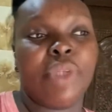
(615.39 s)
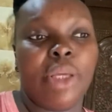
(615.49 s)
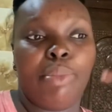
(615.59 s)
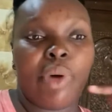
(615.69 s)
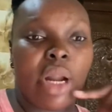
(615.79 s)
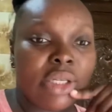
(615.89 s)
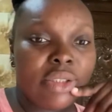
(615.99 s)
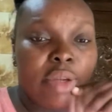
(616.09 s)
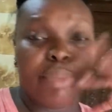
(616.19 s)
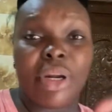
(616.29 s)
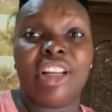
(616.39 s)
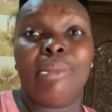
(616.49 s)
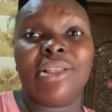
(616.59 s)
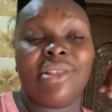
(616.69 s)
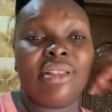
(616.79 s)
a brand that
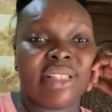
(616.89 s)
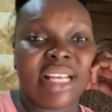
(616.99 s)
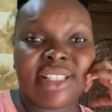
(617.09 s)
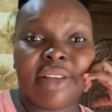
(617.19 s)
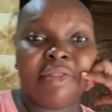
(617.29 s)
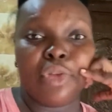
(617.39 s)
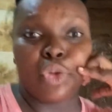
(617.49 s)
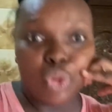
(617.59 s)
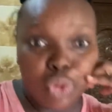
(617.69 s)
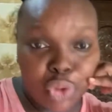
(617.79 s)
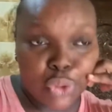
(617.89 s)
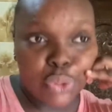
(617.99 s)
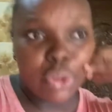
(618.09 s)
my sisters have used.